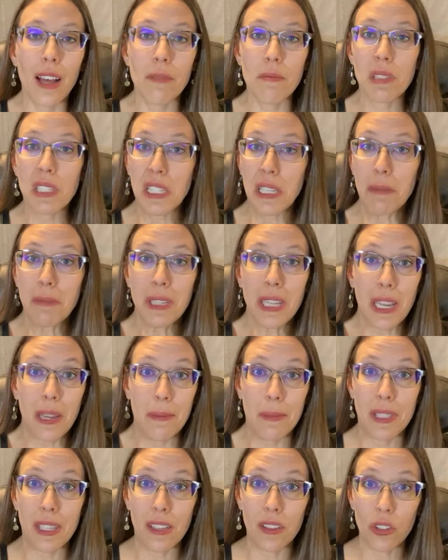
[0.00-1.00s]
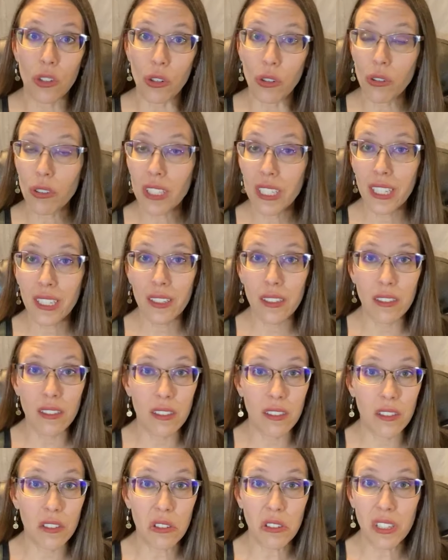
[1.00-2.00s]
sometimes as early as
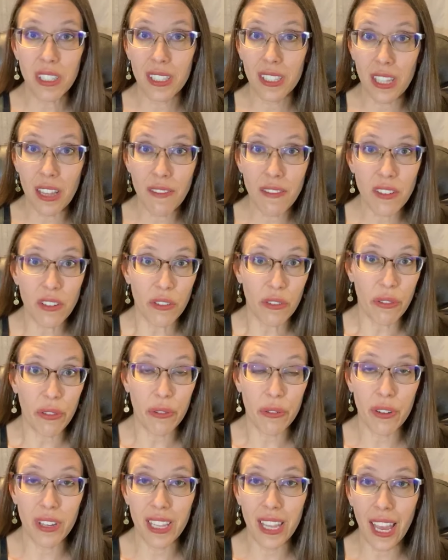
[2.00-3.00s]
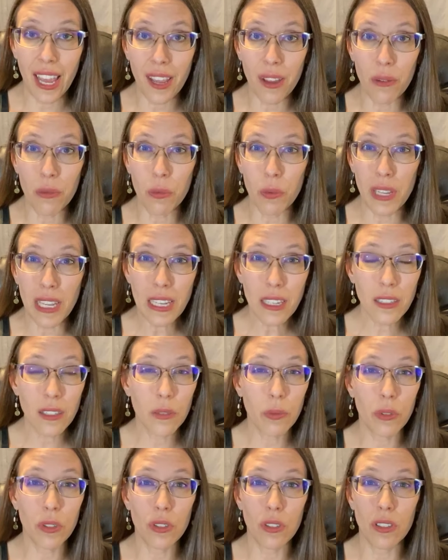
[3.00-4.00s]
37 or 38 weeks,
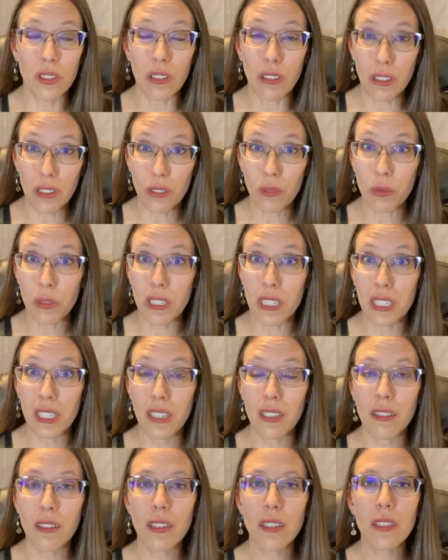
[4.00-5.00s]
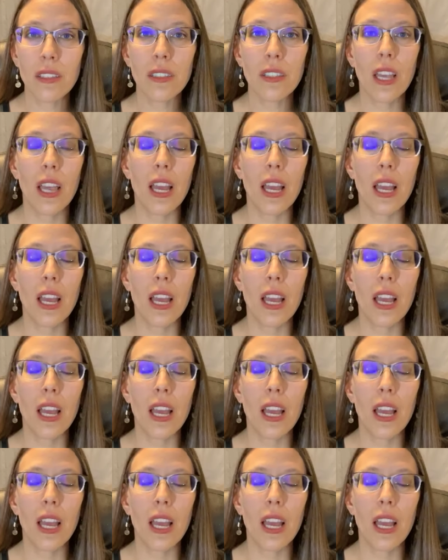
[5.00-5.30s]
which is a little ridiculous.